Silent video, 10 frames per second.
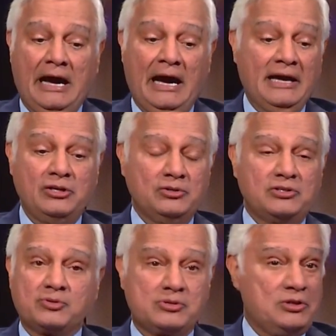I knew
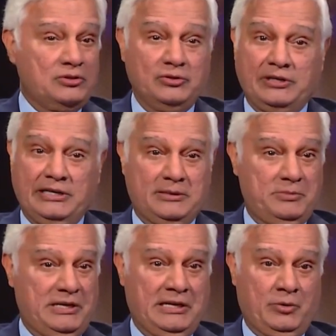this was not going to get
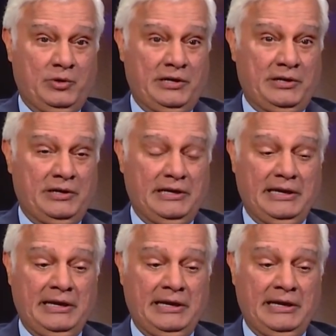me anywhere,